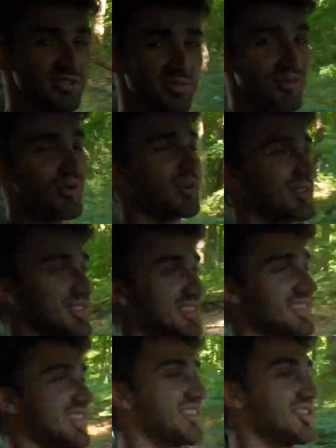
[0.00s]
do some corners in
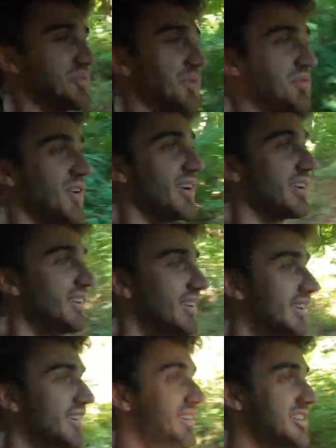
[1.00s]
this thing, just for fun.
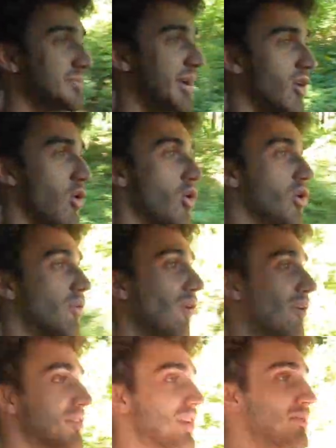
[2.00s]
These are my corner
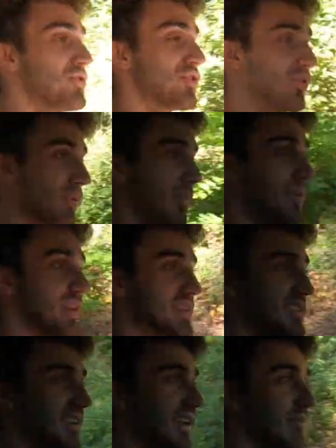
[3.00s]
roads, and I'm usually ripping
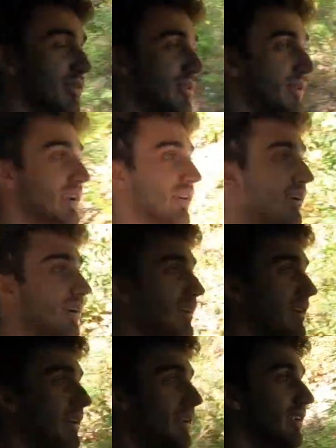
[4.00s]
this in an M3 or a
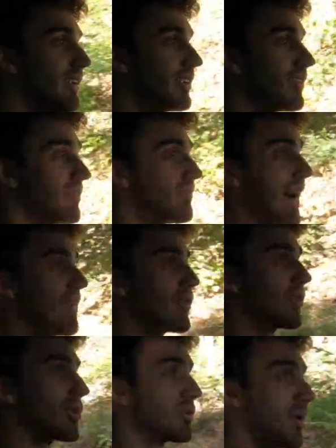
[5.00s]

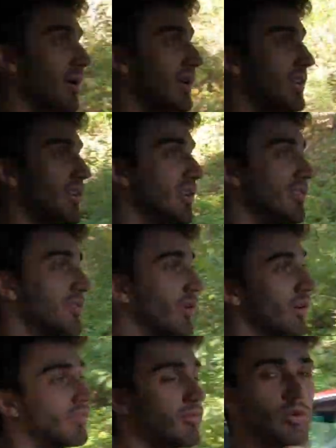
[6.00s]
500 horsepower
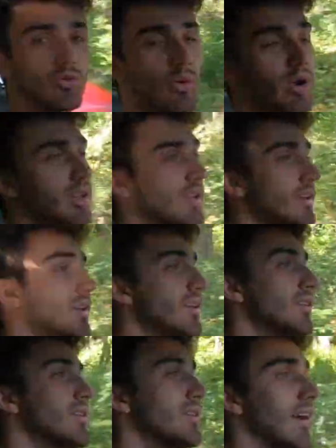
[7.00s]
E34, 420,
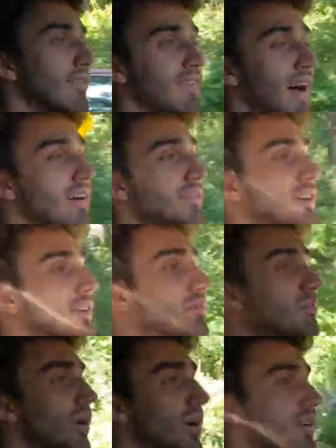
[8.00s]
not 5,
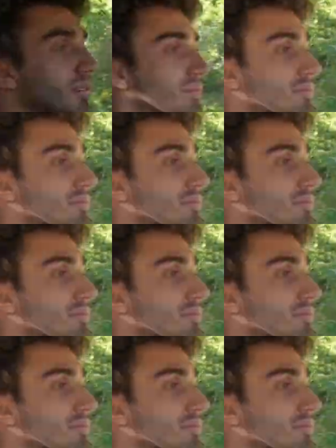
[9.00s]
but